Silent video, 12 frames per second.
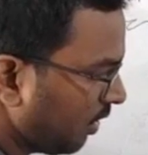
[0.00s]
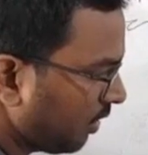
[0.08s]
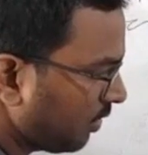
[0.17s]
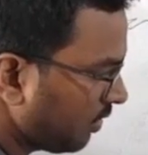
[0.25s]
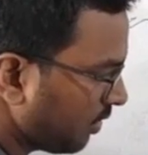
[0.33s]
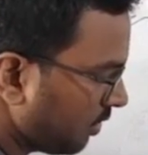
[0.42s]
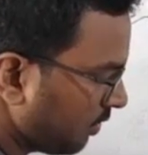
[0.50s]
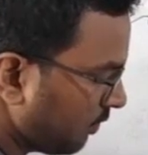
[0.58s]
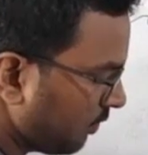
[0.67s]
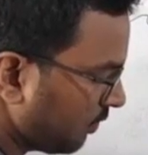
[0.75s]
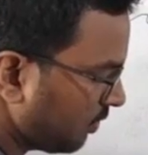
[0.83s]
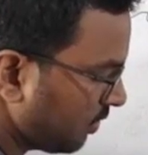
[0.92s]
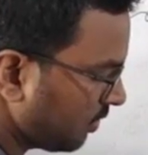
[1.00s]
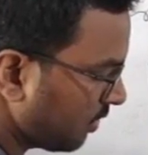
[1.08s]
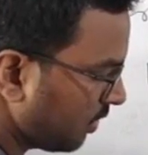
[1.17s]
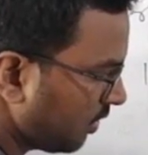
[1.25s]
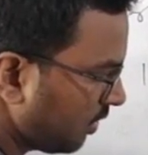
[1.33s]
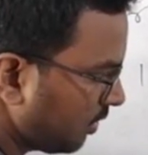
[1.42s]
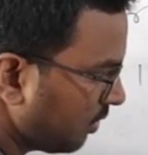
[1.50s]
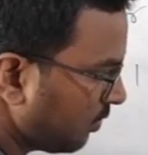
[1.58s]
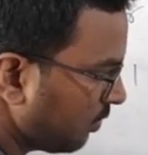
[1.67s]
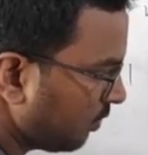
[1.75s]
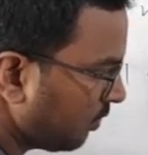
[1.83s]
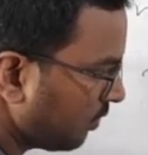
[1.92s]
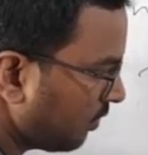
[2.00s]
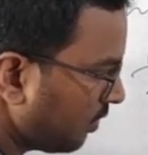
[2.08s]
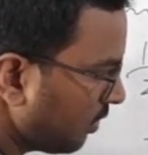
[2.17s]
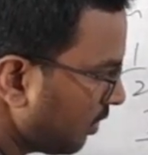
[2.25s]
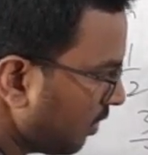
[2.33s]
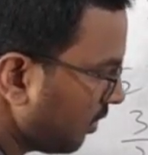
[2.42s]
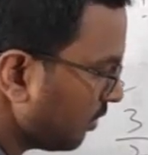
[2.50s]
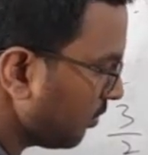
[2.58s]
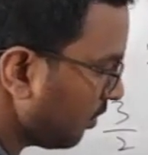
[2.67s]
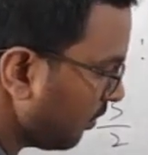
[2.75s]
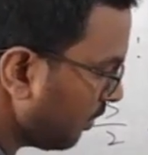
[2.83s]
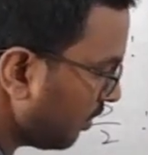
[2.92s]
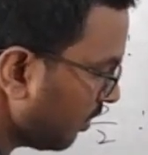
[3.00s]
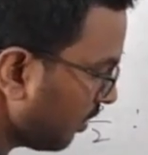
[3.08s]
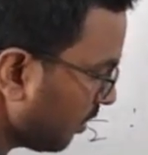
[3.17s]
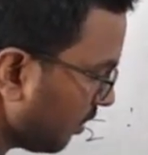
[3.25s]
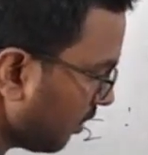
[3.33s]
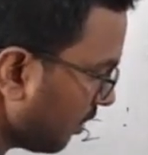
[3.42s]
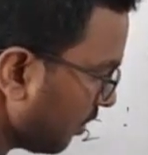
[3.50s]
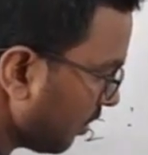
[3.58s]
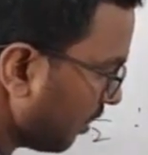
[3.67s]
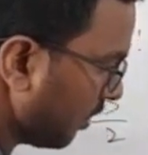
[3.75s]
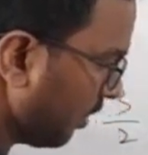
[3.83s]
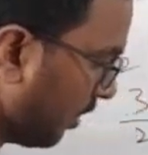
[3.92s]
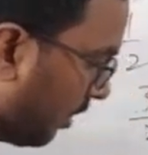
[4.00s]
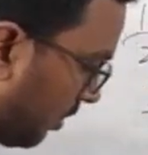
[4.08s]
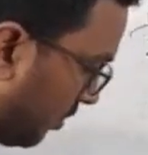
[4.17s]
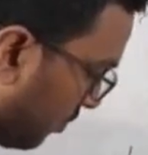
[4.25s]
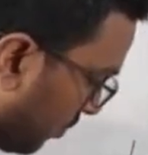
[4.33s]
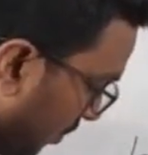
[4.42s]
8 4s are 32 and this will be 39. So